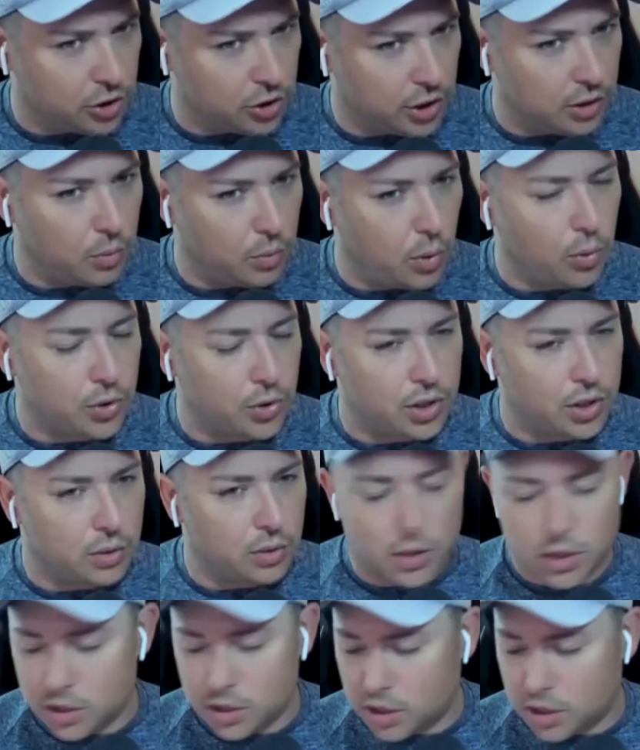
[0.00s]

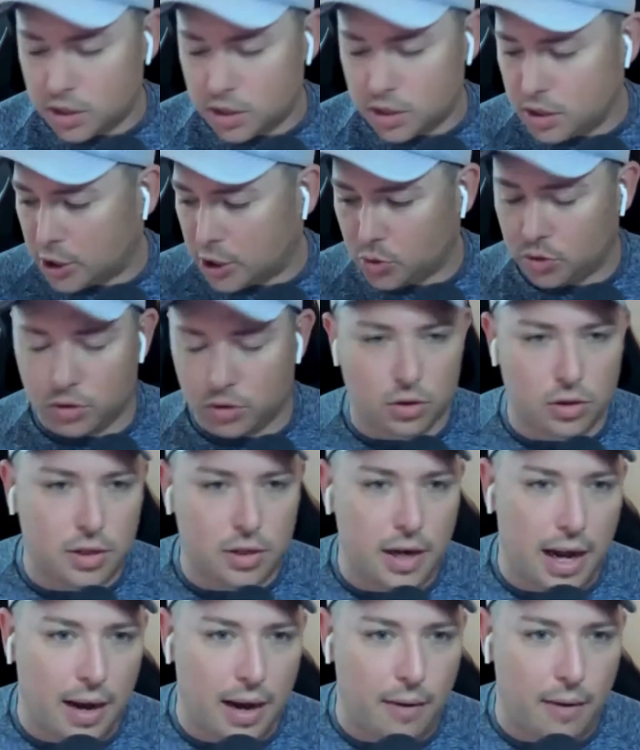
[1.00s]
What's the actual
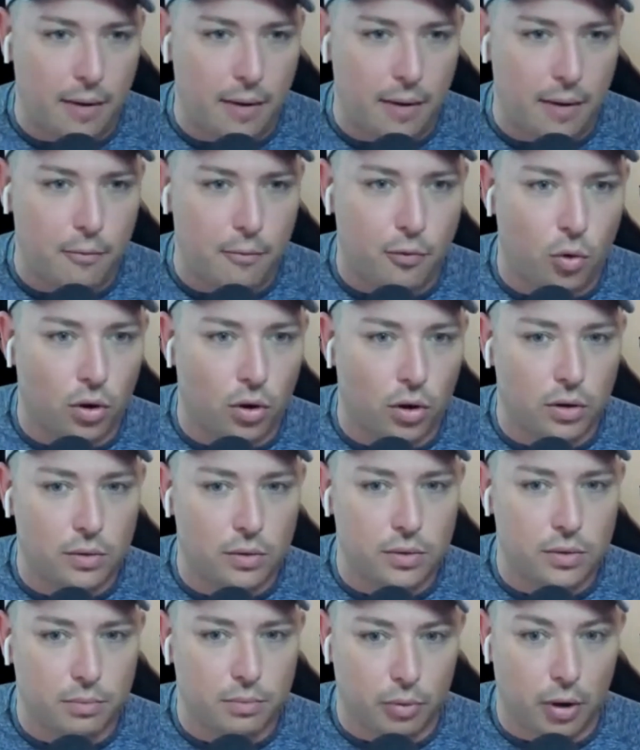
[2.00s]
name for
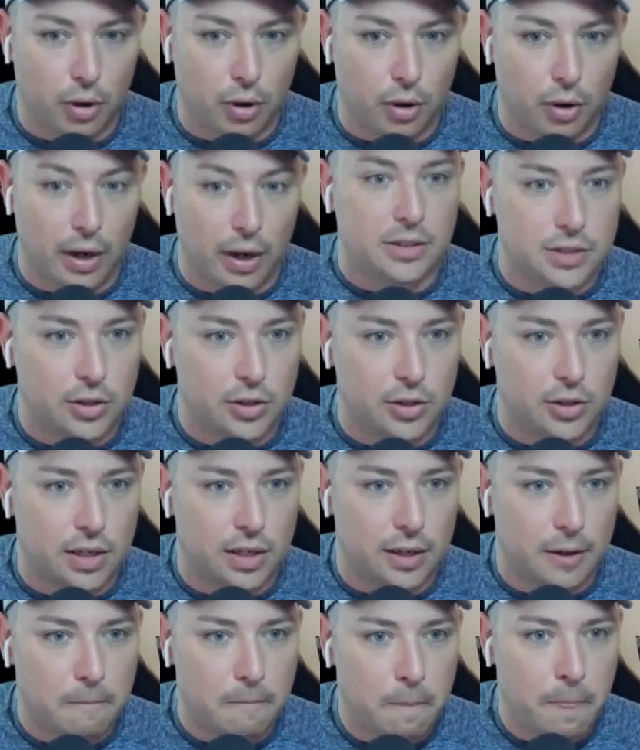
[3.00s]
the brains that are in
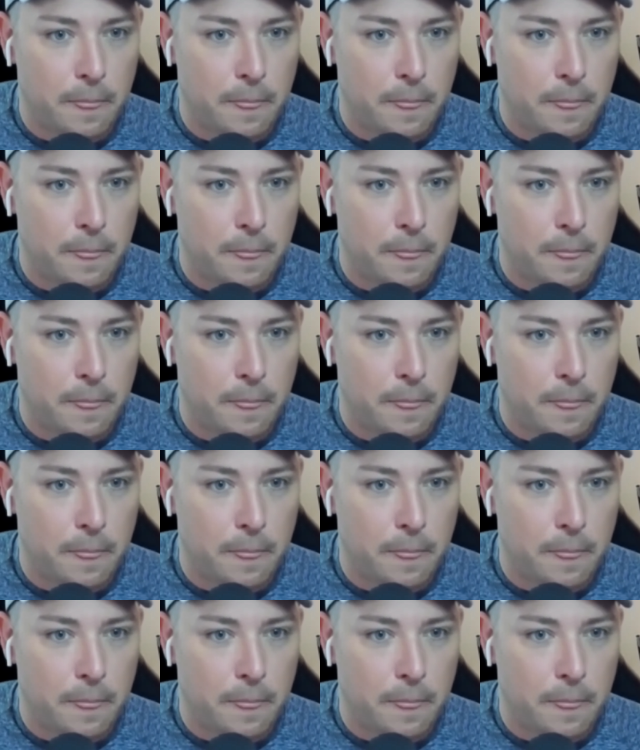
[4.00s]
there?